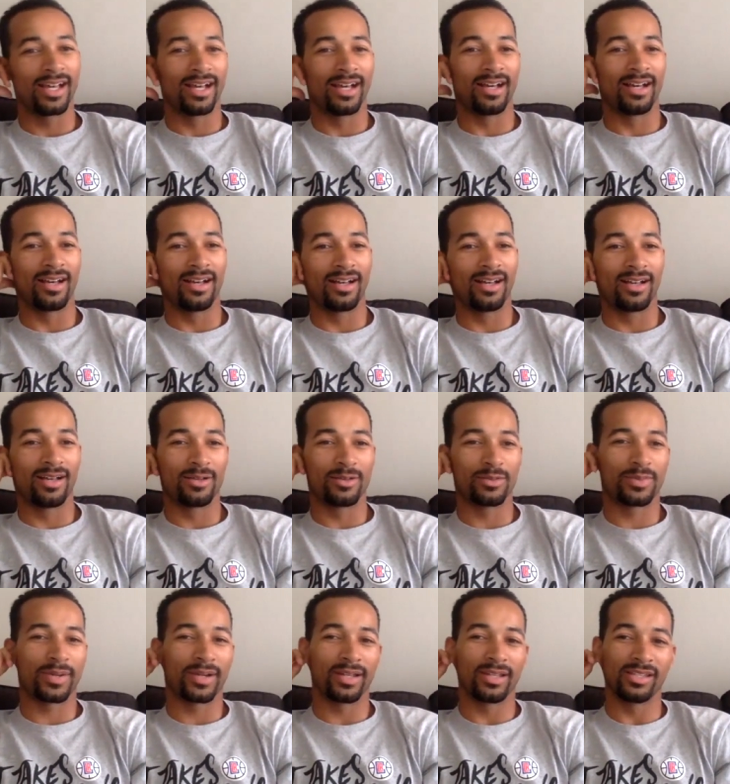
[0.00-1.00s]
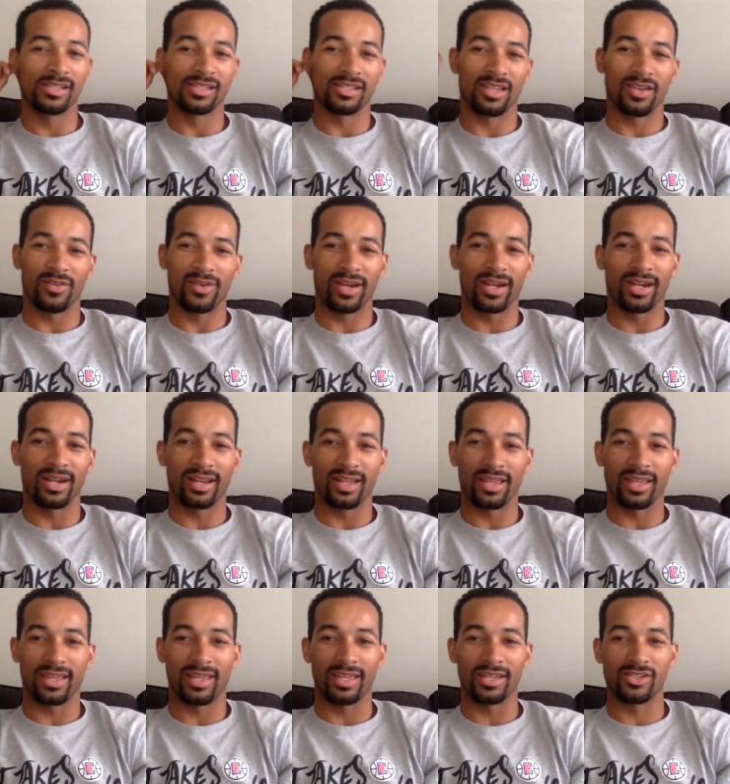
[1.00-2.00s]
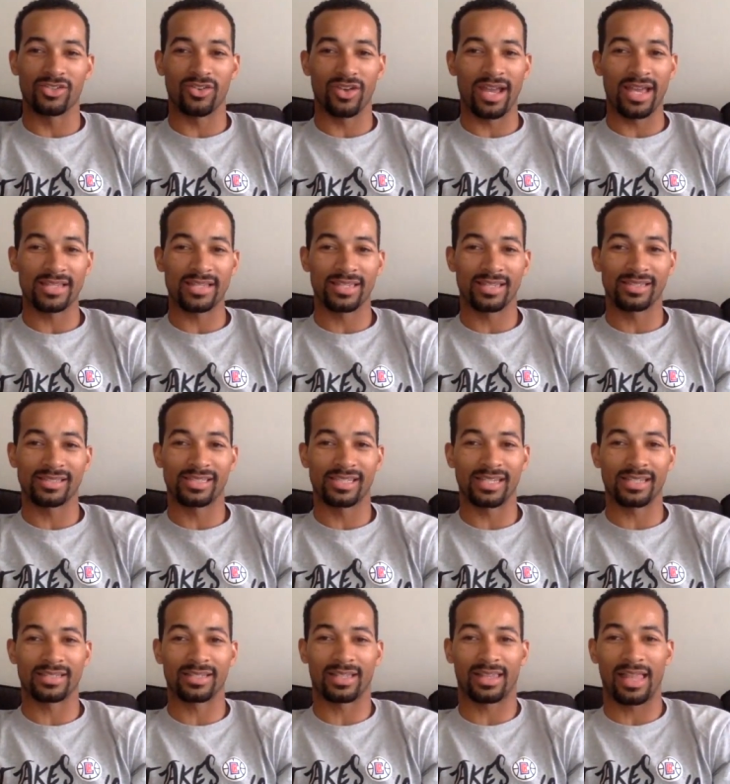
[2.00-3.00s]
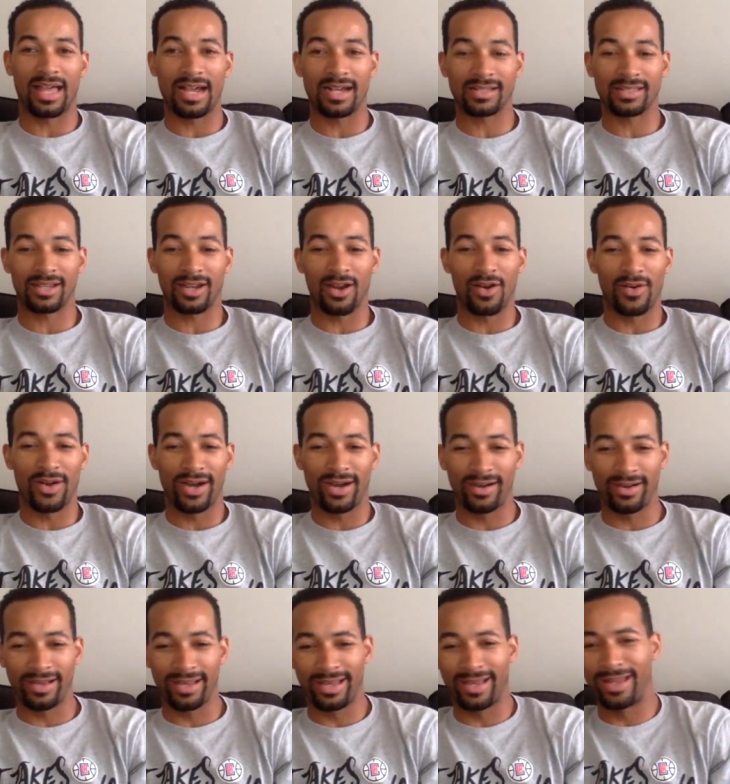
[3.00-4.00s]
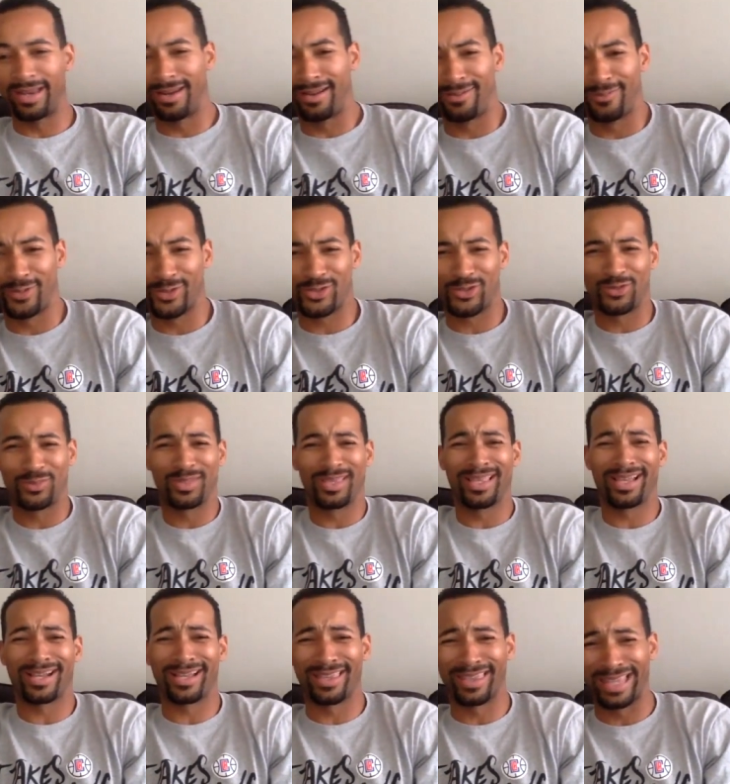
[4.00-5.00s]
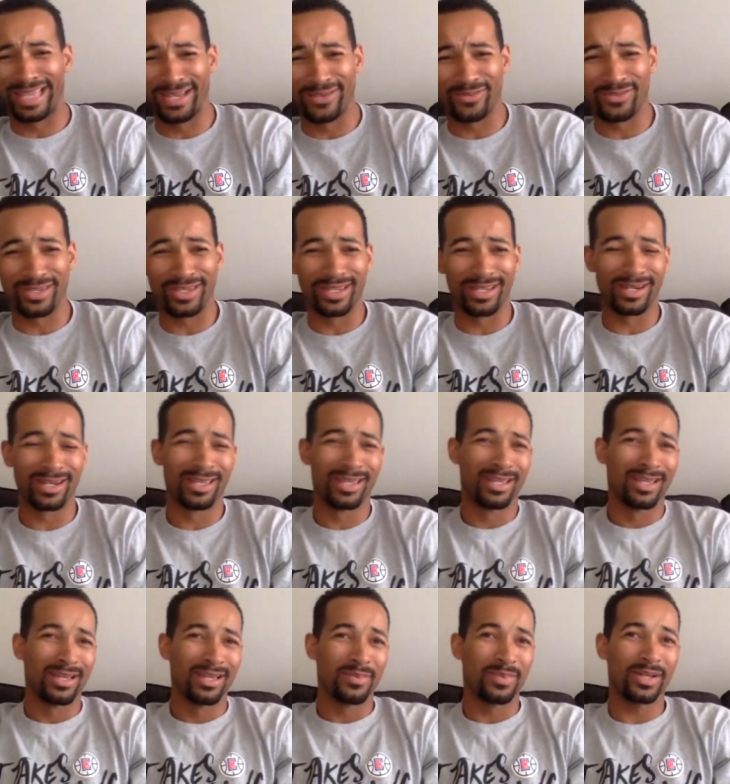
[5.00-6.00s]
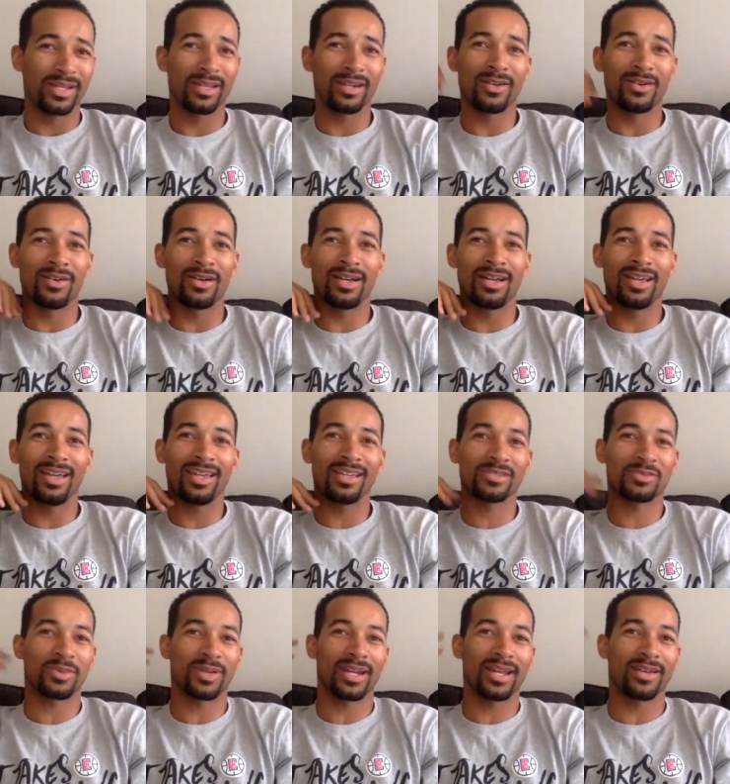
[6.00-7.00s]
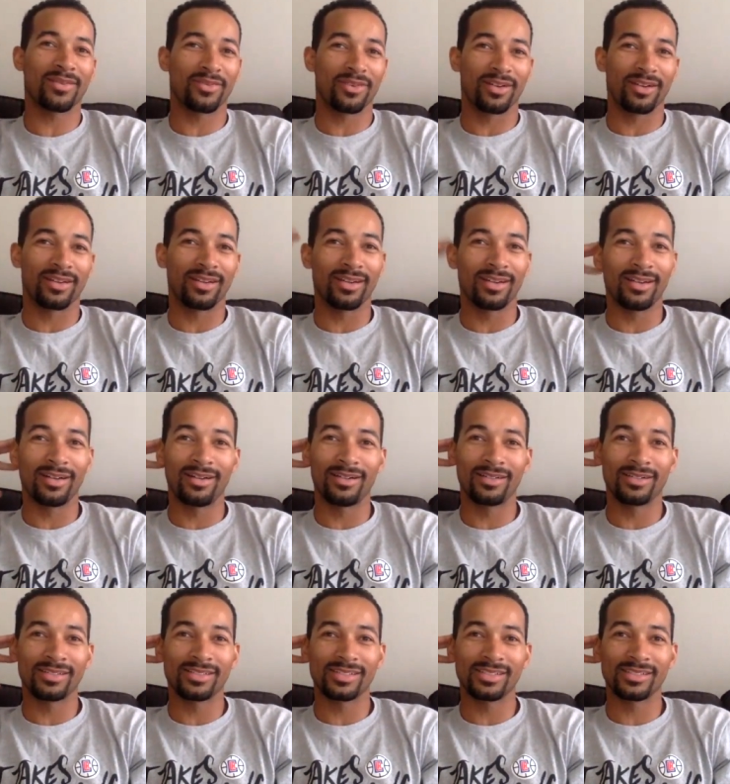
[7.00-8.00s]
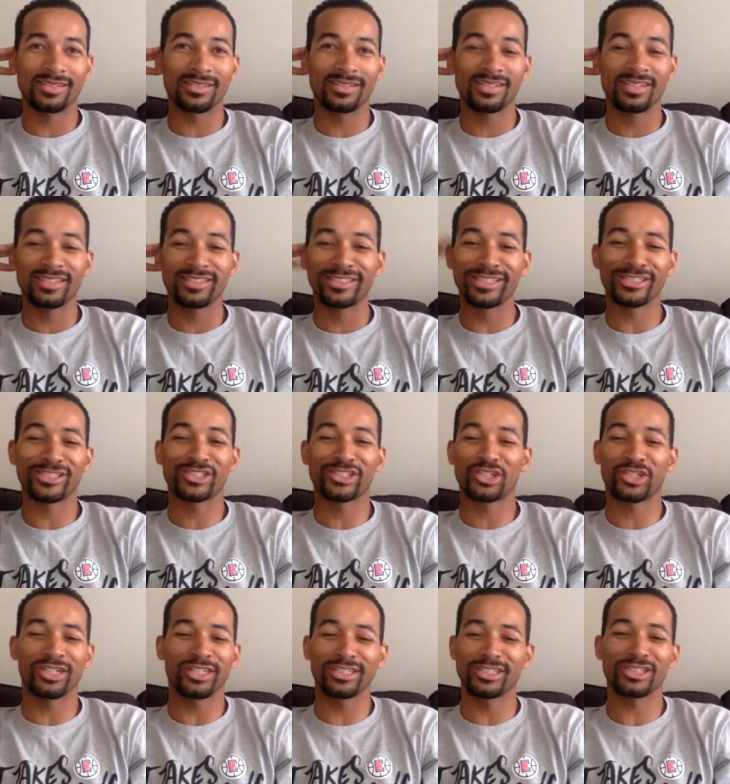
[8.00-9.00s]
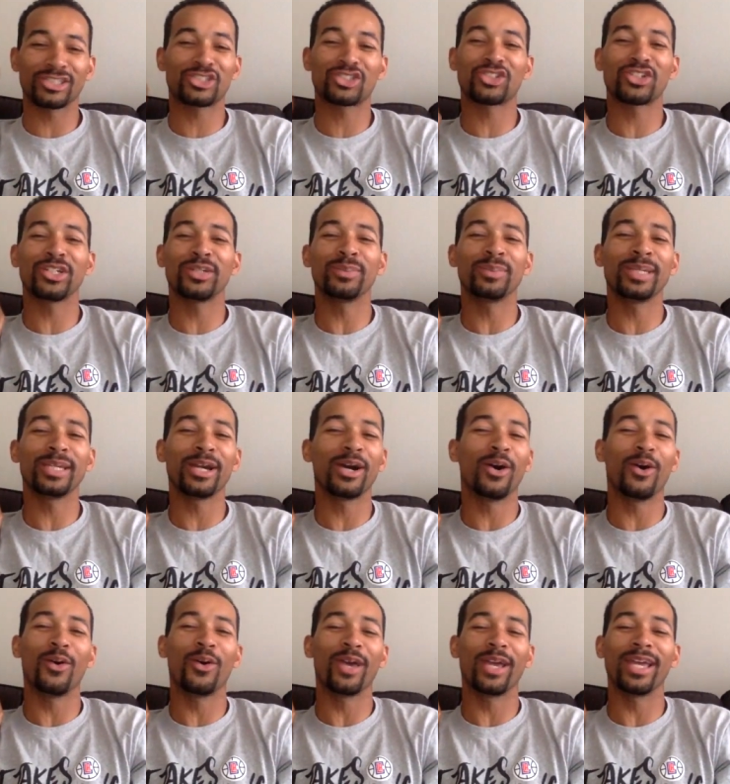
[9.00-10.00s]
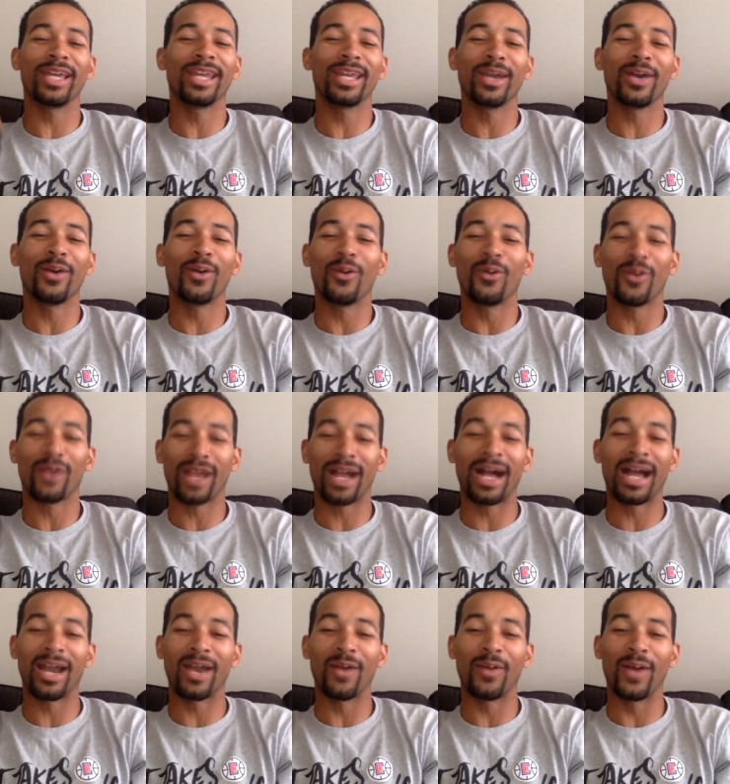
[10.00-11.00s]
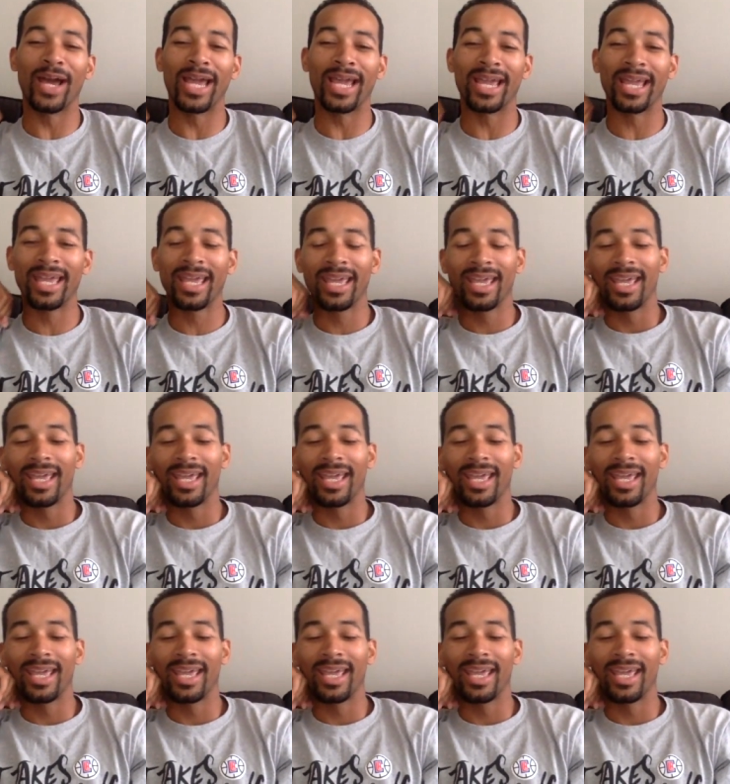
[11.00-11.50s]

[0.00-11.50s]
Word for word: Um, apparently, she's getting ready to get dressed at six o'clock to go out at I'm assuming like eleven. But you know what? It's whatever. You know, just treat just treat me old any old kind of way.